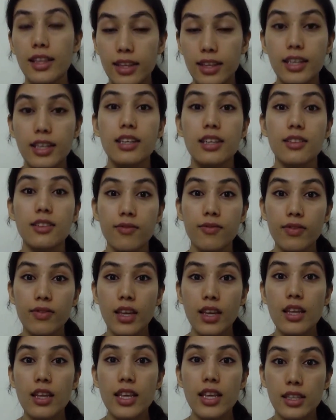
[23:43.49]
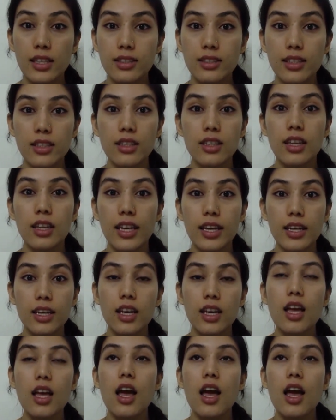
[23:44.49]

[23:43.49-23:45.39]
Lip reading: they can see the link.